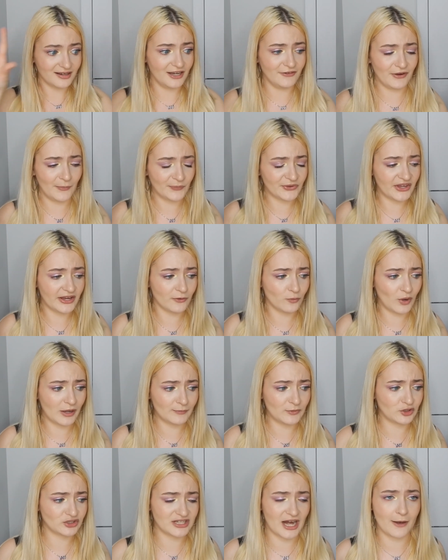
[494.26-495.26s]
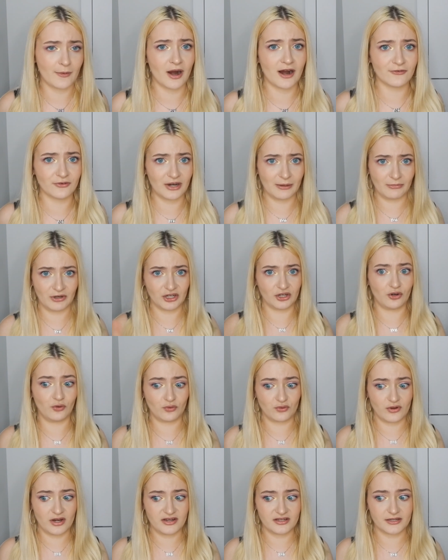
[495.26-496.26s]
If I'm saying one more time offer, I'm gonna go
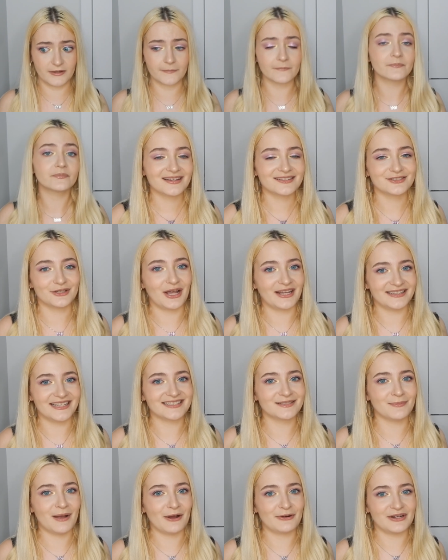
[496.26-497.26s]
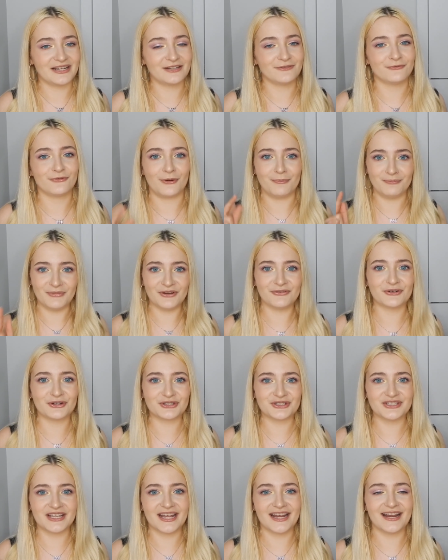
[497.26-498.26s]
crazy. So yeah, that's about it from me for
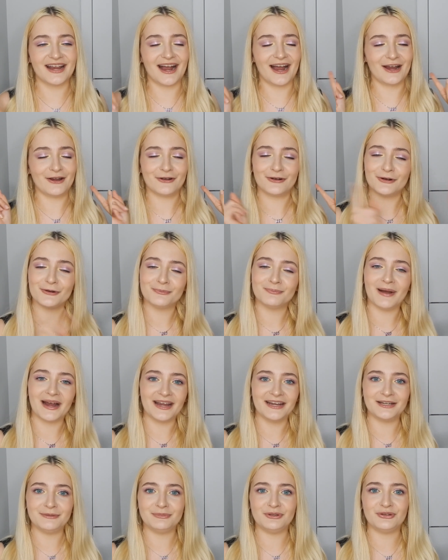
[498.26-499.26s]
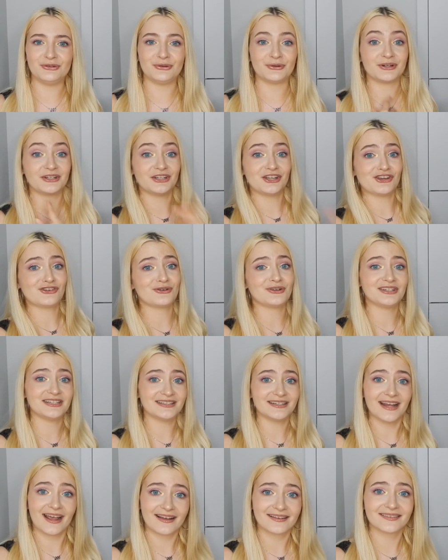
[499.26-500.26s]
today. I hope by any means you're gonna enjoy the
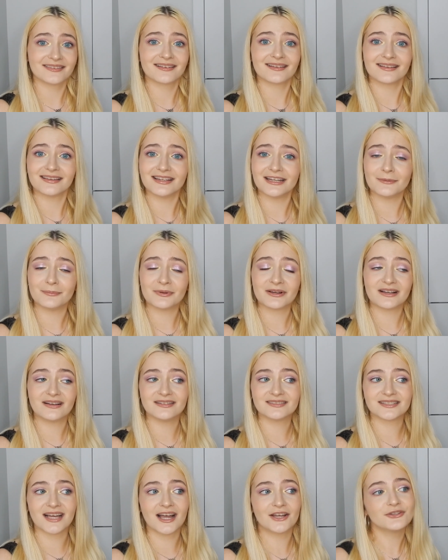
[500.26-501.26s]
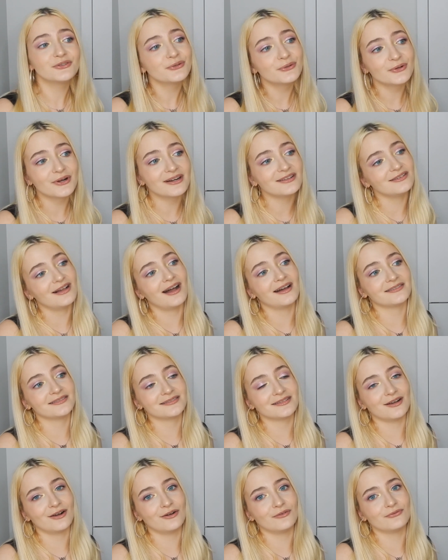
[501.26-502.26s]
next clip because I do a
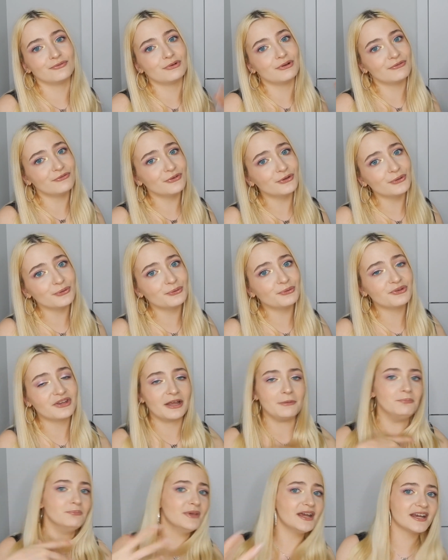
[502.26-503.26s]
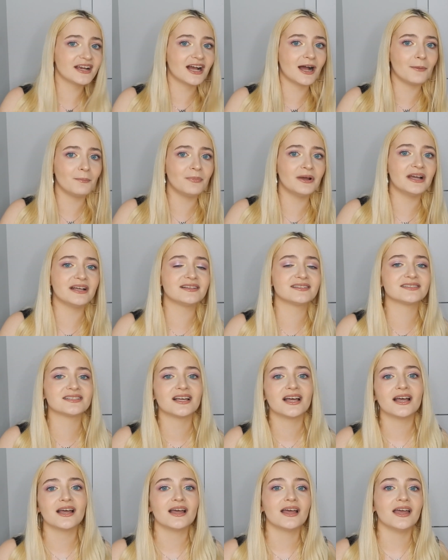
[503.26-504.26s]
lot of reviews and makeup bits
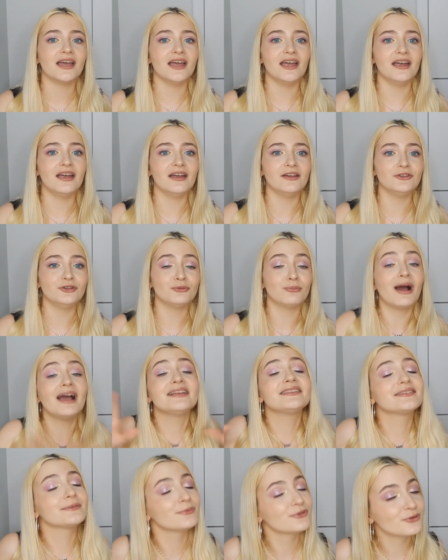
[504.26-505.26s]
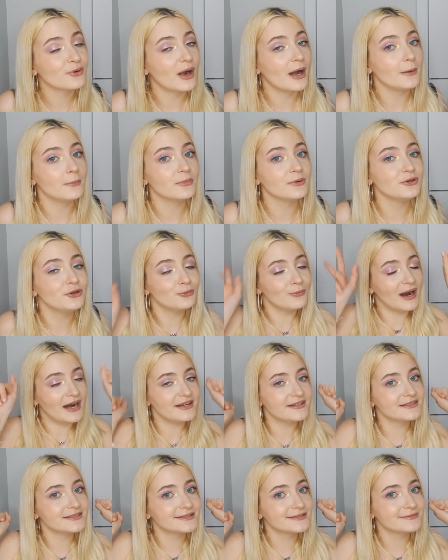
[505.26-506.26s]
and you might subscribe, you
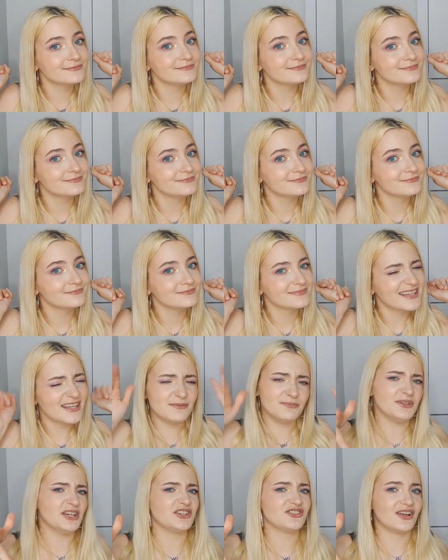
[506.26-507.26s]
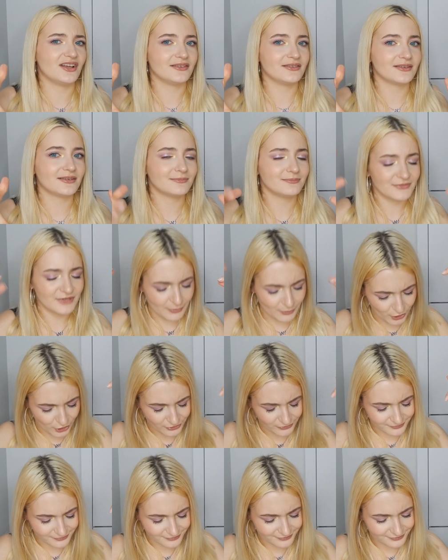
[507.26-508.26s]
might. Give me a chance. Come
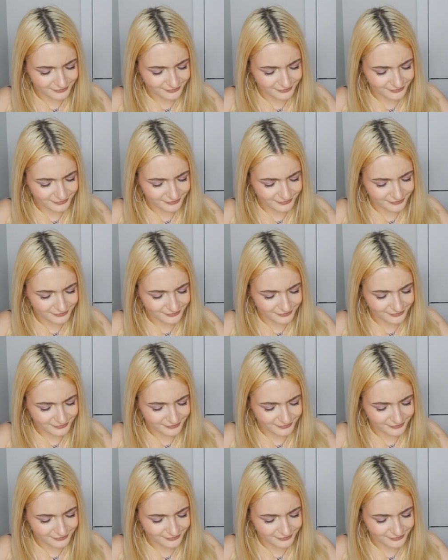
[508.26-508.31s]
on.